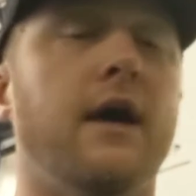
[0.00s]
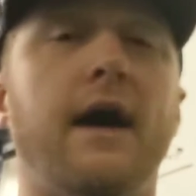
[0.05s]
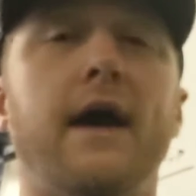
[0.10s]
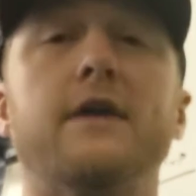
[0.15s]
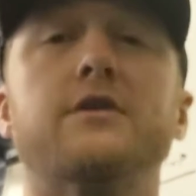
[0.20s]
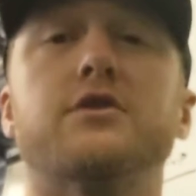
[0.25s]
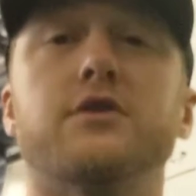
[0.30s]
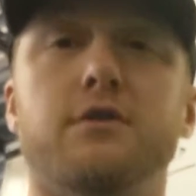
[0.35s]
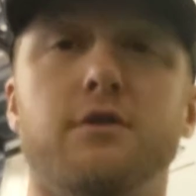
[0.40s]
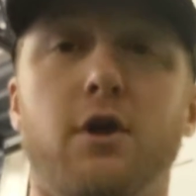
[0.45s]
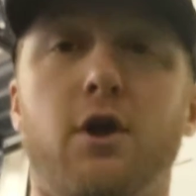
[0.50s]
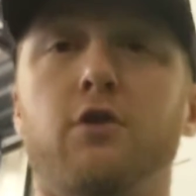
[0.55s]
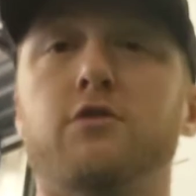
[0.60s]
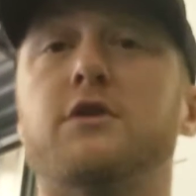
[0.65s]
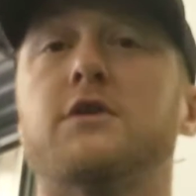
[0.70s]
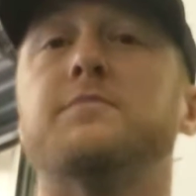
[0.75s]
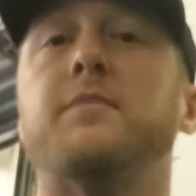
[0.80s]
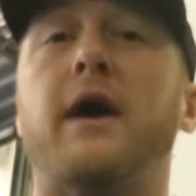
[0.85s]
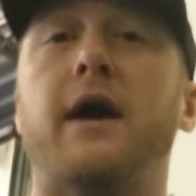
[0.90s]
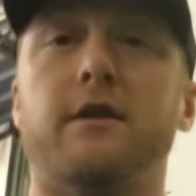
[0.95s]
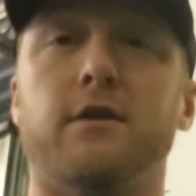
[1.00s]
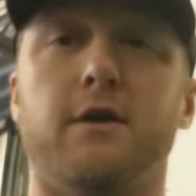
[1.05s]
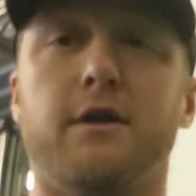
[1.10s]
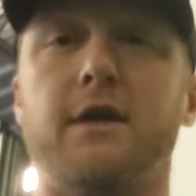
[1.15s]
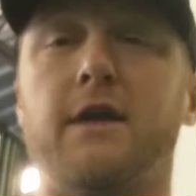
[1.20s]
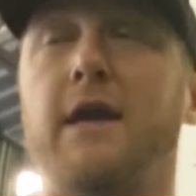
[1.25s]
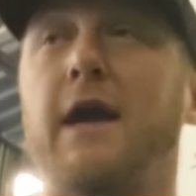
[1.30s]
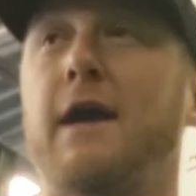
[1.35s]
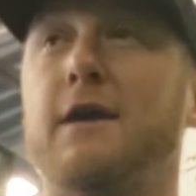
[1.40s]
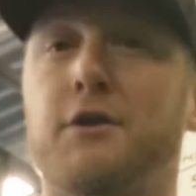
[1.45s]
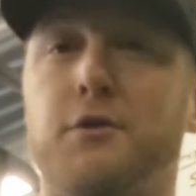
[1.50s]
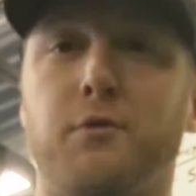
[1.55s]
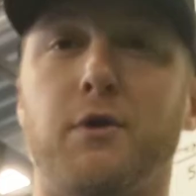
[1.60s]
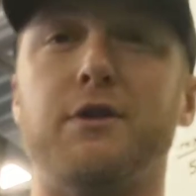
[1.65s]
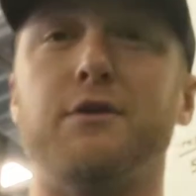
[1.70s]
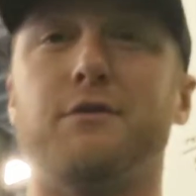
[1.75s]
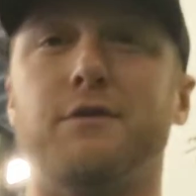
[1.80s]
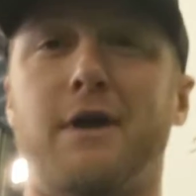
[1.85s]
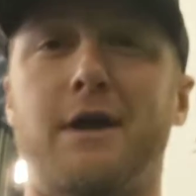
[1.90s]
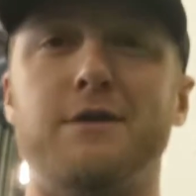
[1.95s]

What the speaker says: I should know just by looking at you whether or